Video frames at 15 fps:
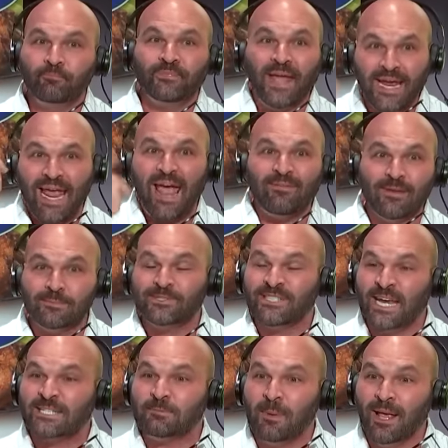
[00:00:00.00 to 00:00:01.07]
They gave him
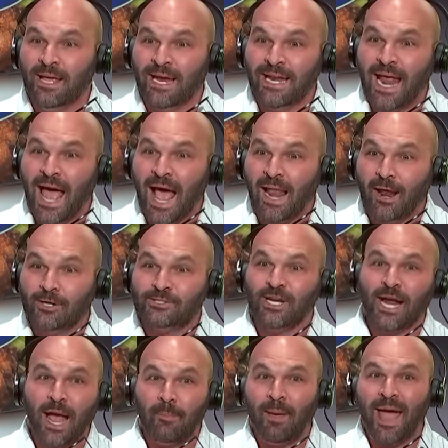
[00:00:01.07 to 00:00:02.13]
$6 million
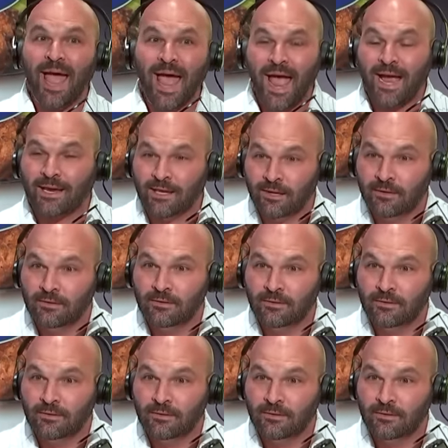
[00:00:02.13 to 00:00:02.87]
to come back.